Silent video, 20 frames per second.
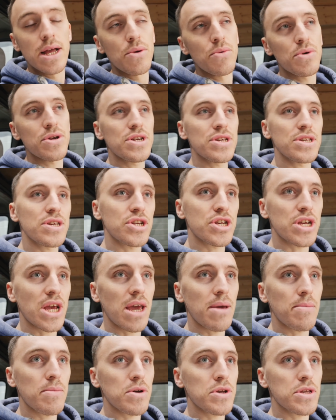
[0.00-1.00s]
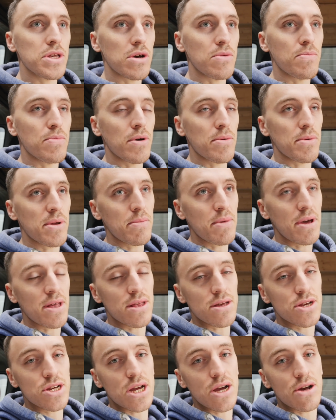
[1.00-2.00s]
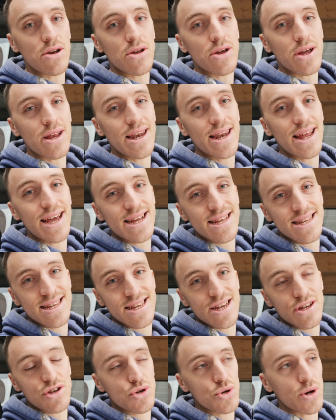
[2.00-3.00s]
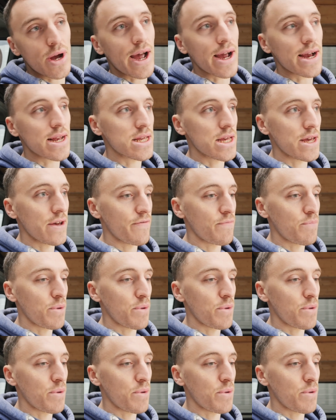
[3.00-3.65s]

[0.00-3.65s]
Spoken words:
which is a shame because it will probably make the shower look less attractive,